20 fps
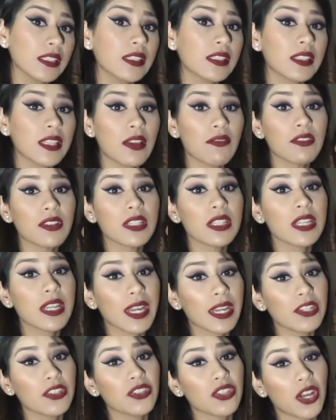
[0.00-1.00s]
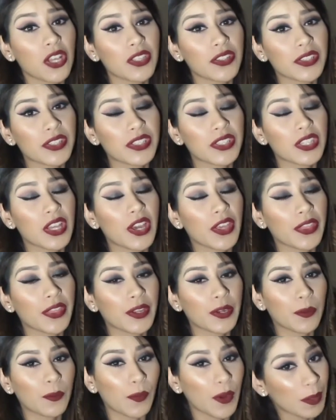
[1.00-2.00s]
$79 on
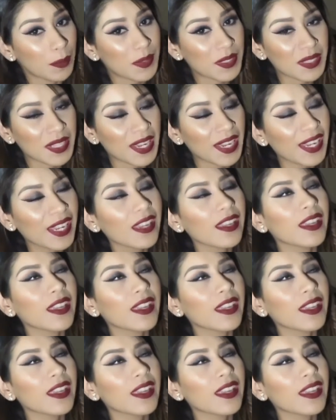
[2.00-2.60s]
their website.